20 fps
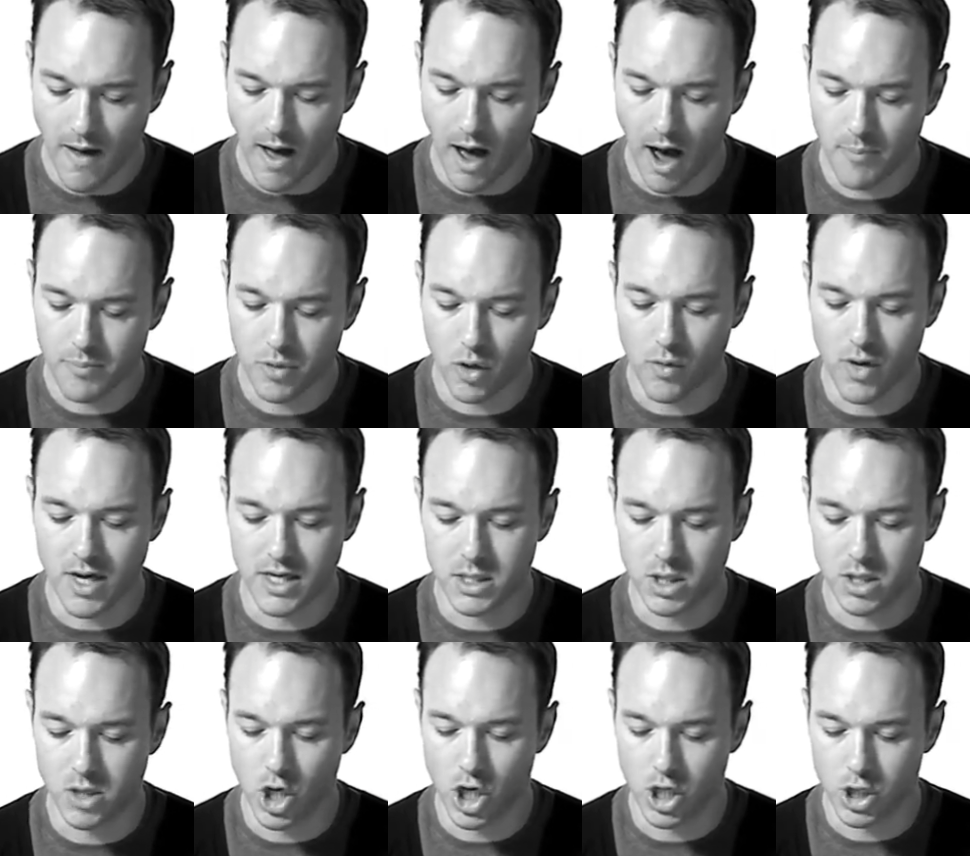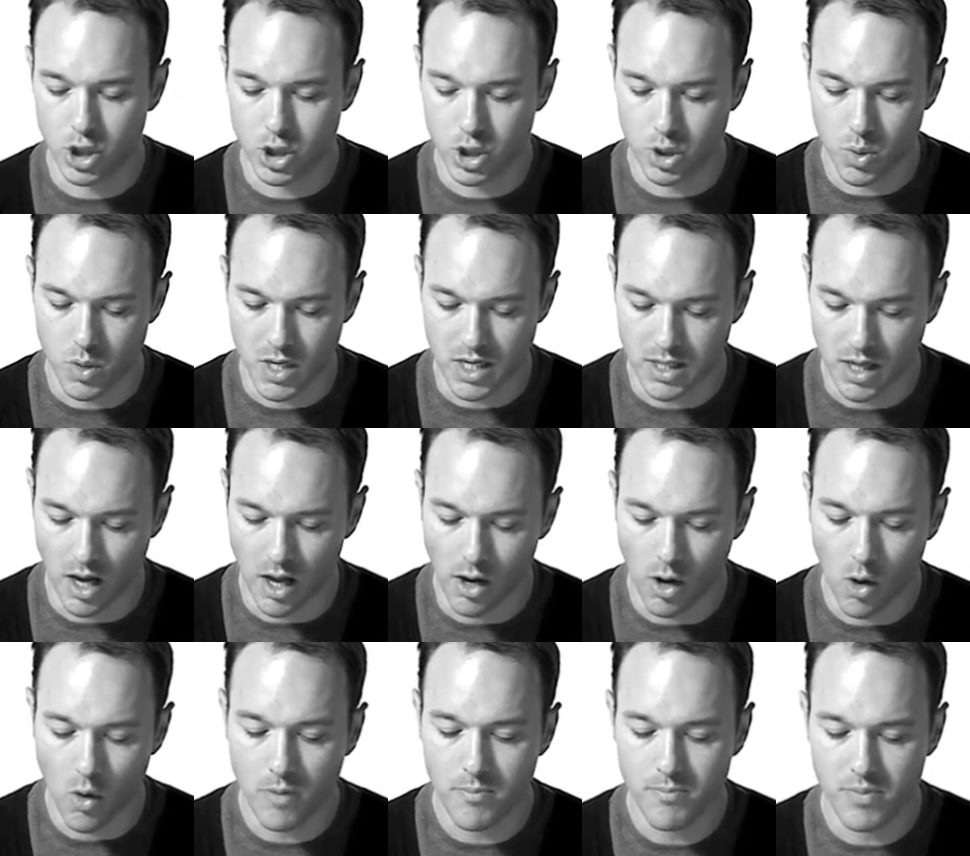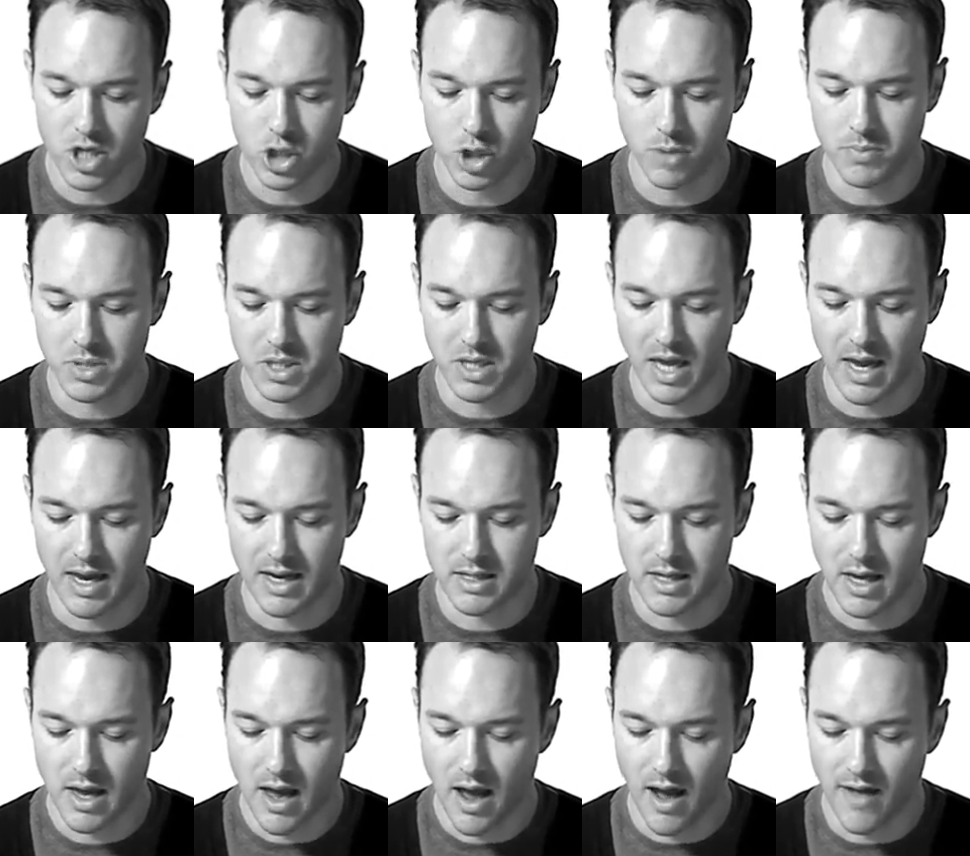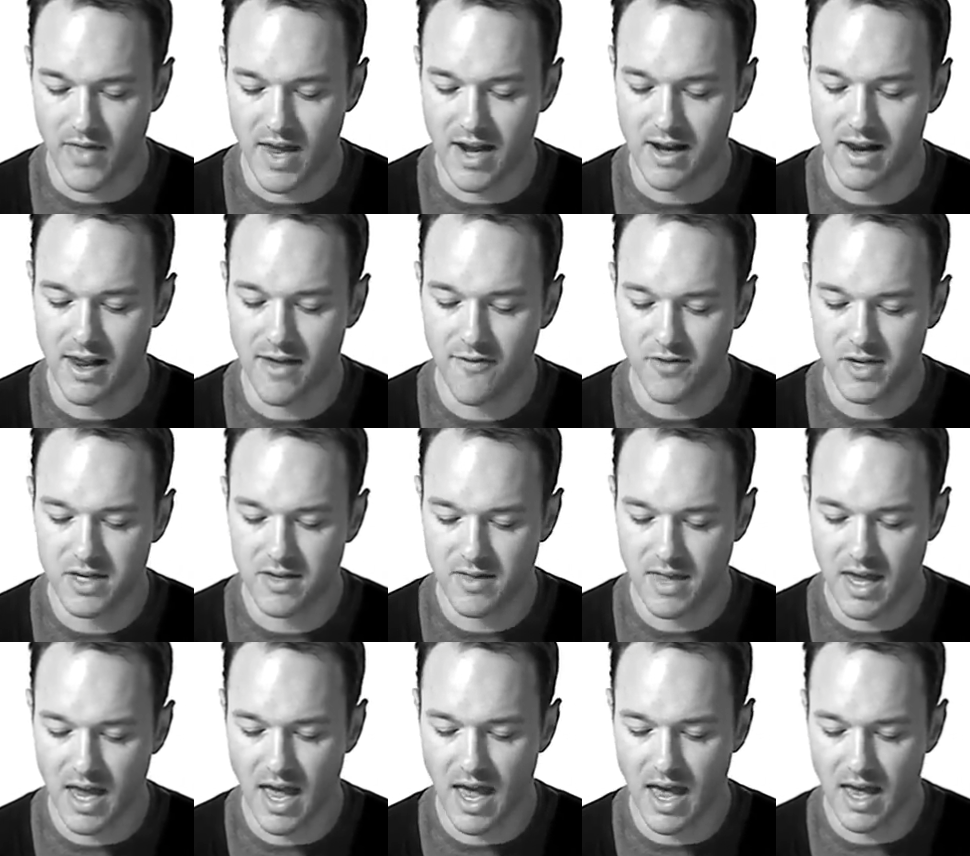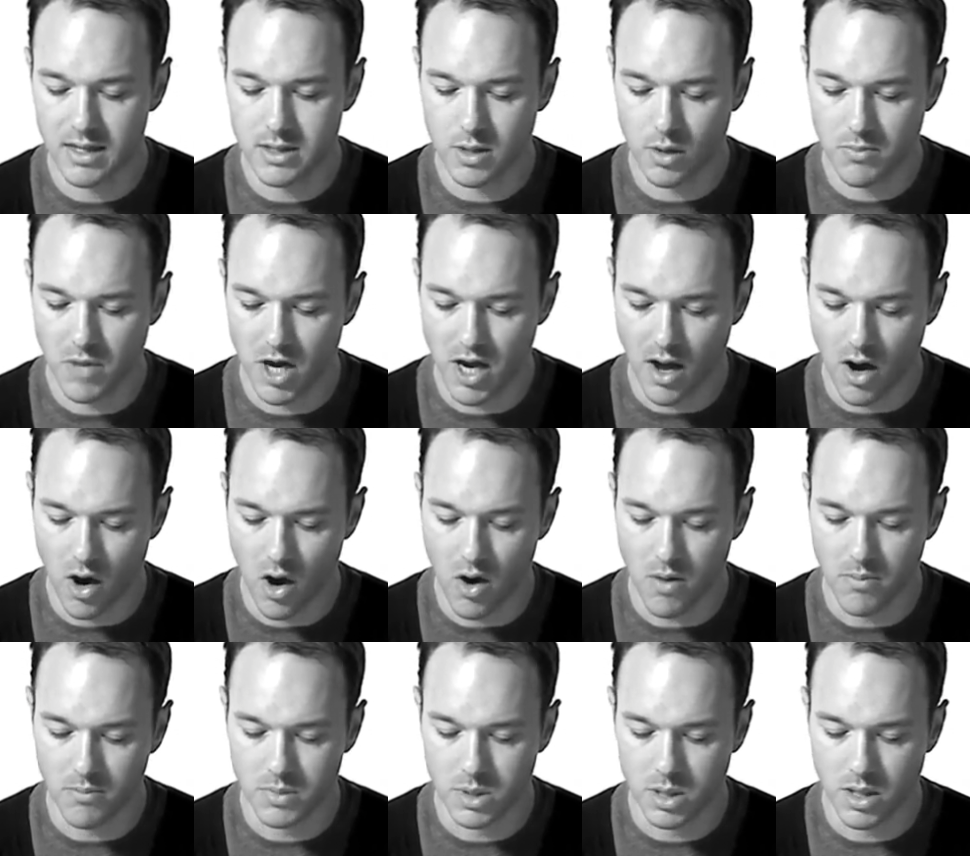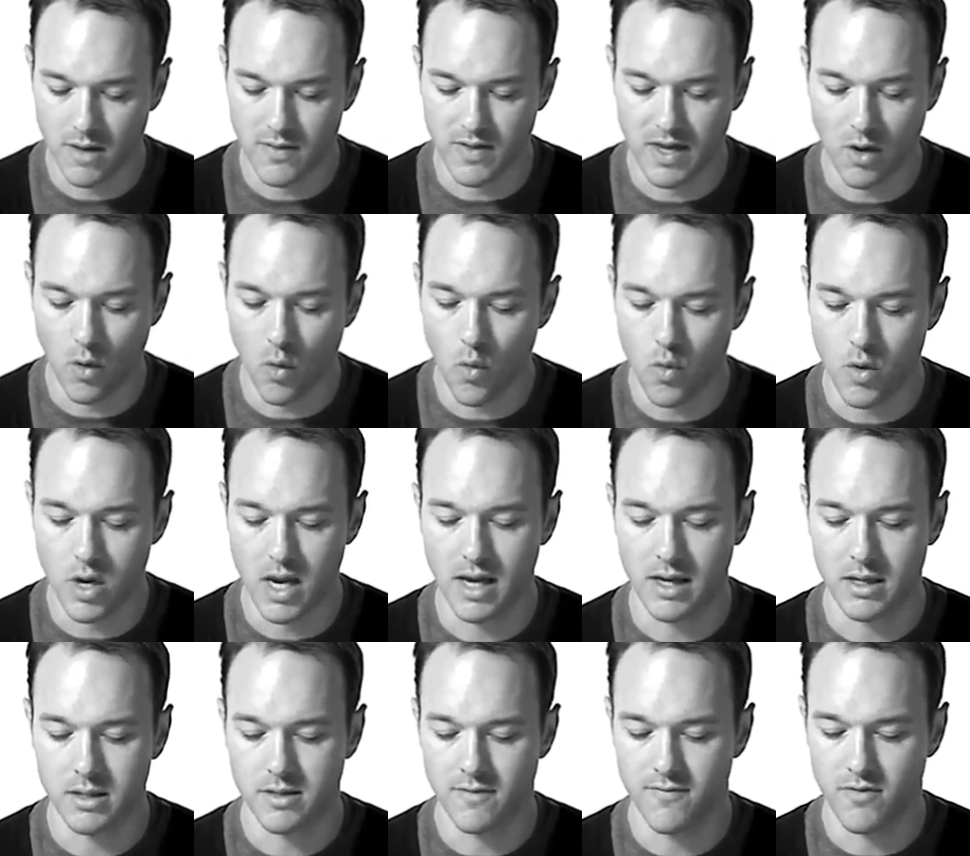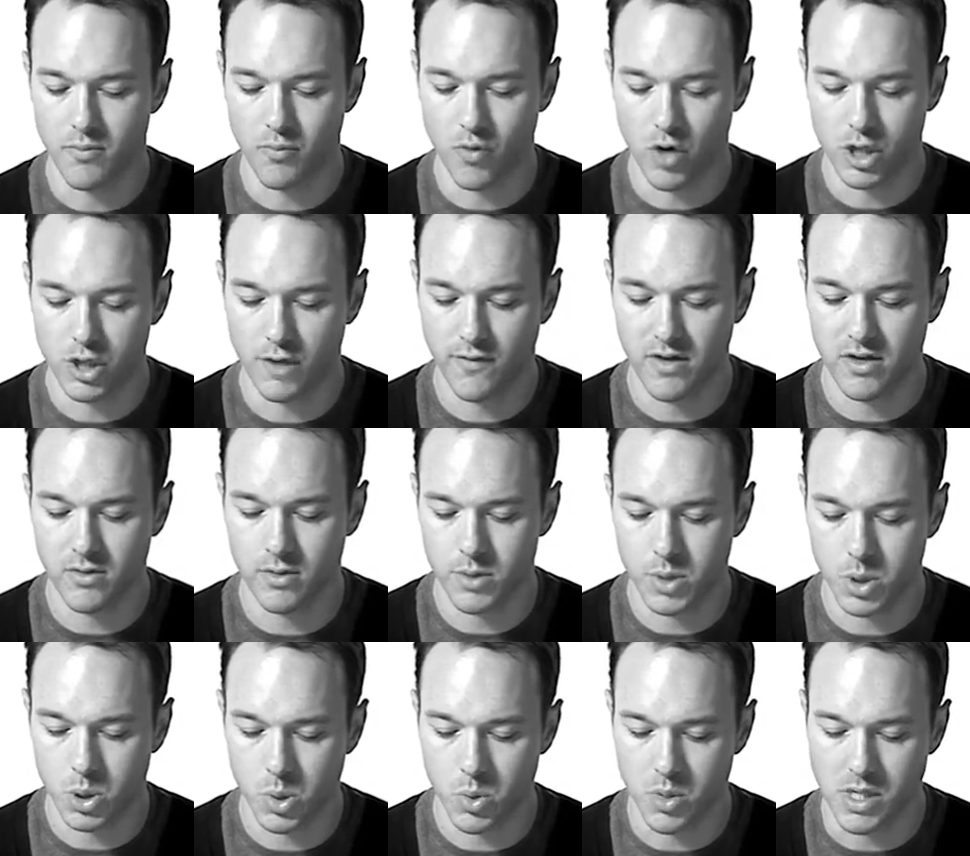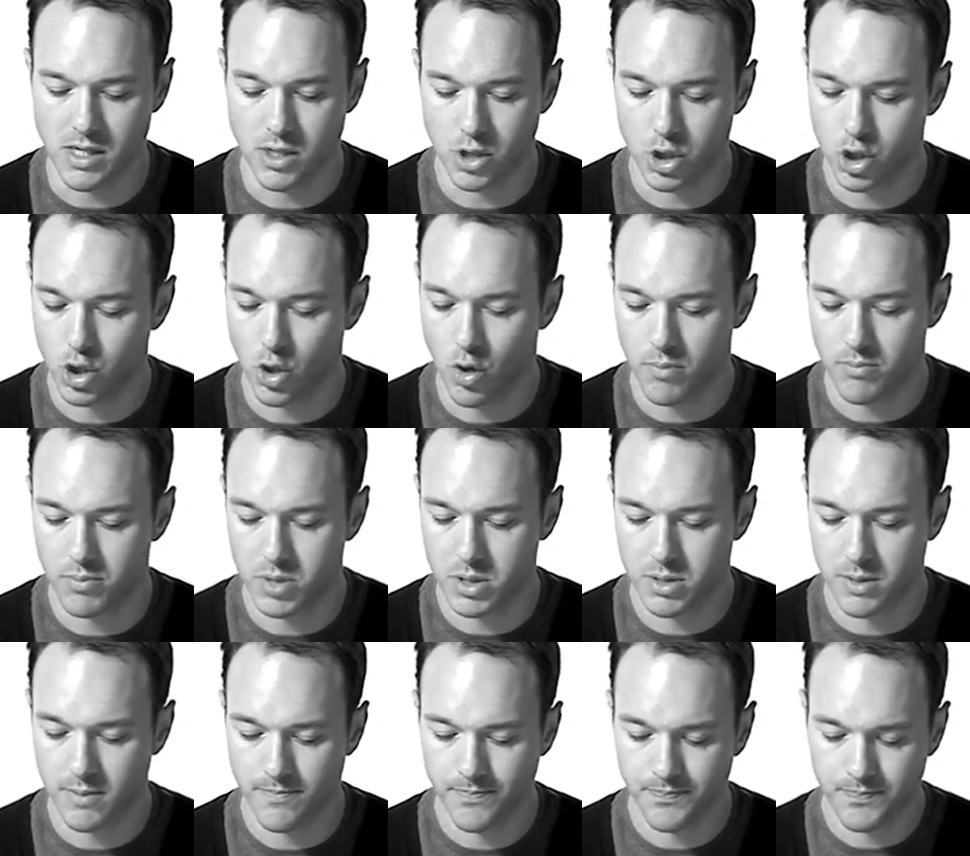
up Gracechurch Street, along Bishopsgate, and then lifted the hairs on my arms and the awnings of the Brushfield Street shops.